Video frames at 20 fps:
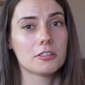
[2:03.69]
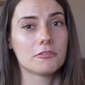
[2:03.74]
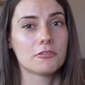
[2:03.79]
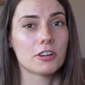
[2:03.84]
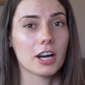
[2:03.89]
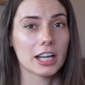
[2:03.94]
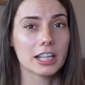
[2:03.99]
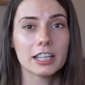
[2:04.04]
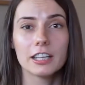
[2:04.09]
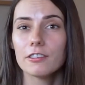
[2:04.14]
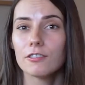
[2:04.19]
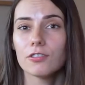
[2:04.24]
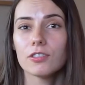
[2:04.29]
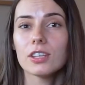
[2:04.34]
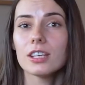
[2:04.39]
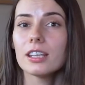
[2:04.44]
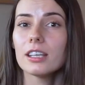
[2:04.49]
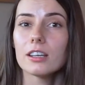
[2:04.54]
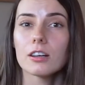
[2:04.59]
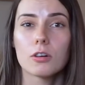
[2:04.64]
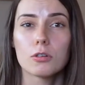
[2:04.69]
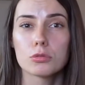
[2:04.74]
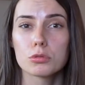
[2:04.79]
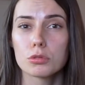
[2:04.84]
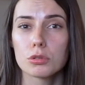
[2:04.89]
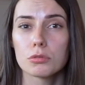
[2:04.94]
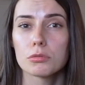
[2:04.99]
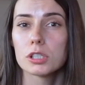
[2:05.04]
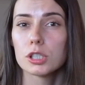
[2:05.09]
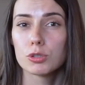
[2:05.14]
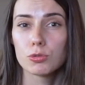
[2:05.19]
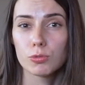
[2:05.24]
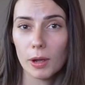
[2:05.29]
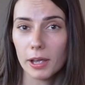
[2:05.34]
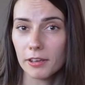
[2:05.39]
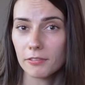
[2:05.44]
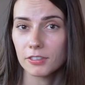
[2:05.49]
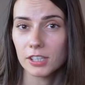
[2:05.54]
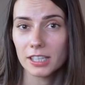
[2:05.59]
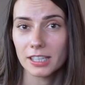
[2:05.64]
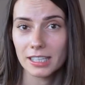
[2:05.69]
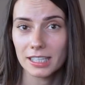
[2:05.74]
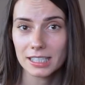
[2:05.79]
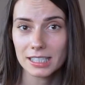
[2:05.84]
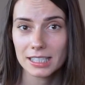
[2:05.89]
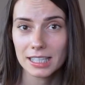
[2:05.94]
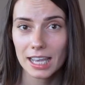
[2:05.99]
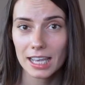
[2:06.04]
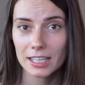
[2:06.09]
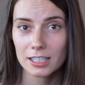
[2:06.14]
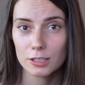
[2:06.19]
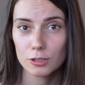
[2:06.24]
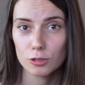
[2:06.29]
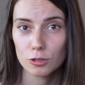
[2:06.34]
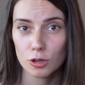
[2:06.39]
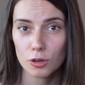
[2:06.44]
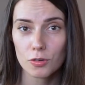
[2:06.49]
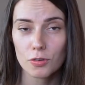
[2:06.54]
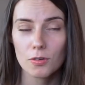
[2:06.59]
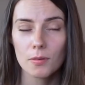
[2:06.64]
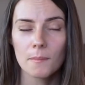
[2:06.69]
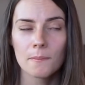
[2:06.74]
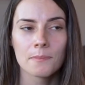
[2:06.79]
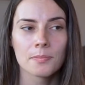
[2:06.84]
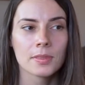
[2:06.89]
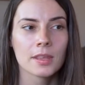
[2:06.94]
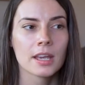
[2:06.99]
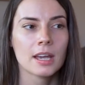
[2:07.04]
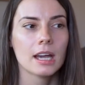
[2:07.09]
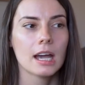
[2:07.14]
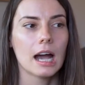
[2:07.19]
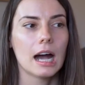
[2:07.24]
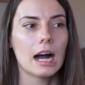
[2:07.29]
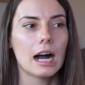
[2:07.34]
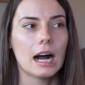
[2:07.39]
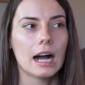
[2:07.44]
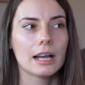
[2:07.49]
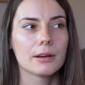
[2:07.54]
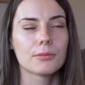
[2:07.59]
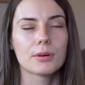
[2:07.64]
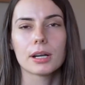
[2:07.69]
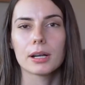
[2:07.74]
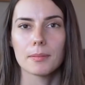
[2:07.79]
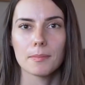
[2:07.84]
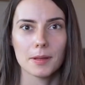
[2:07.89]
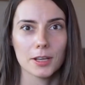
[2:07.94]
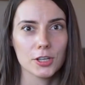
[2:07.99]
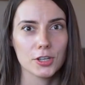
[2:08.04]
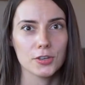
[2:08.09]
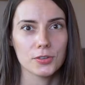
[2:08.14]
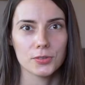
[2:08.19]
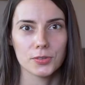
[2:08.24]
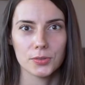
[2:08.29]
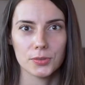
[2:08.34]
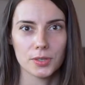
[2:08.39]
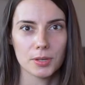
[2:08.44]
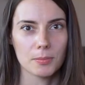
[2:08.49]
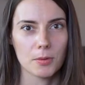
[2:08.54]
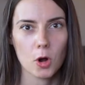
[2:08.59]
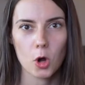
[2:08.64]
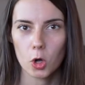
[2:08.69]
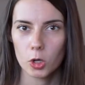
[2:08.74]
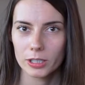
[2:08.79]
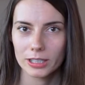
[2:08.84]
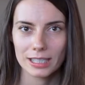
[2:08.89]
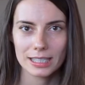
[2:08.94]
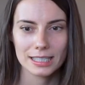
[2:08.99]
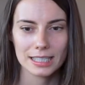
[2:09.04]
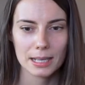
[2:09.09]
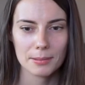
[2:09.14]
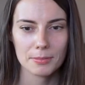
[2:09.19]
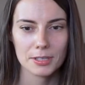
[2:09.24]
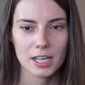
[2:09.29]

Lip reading: filing fee also is waived in this case too, I recommend you do them all at the same